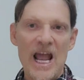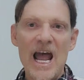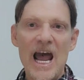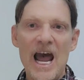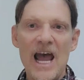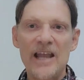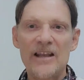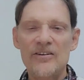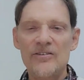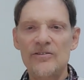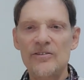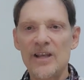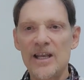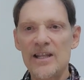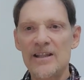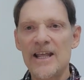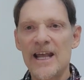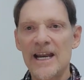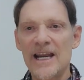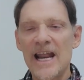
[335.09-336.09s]
I can say
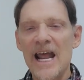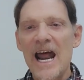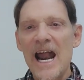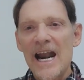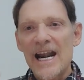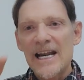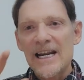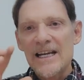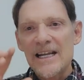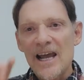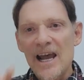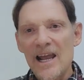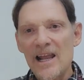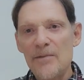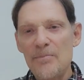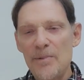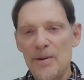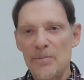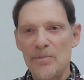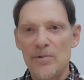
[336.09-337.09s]
that Thai
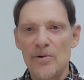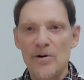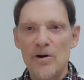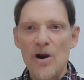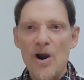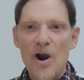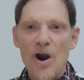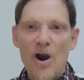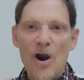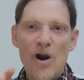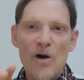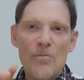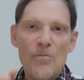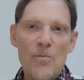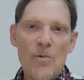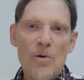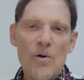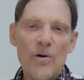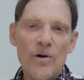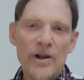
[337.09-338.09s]
people are
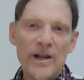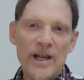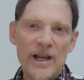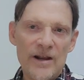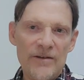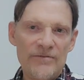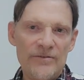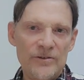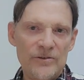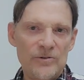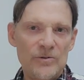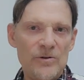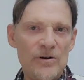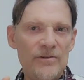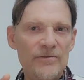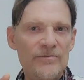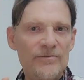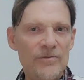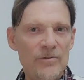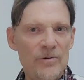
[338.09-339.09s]
more careful
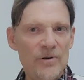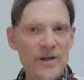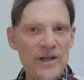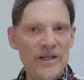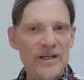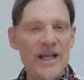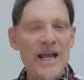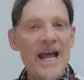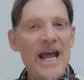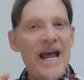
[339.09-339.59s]
to avoid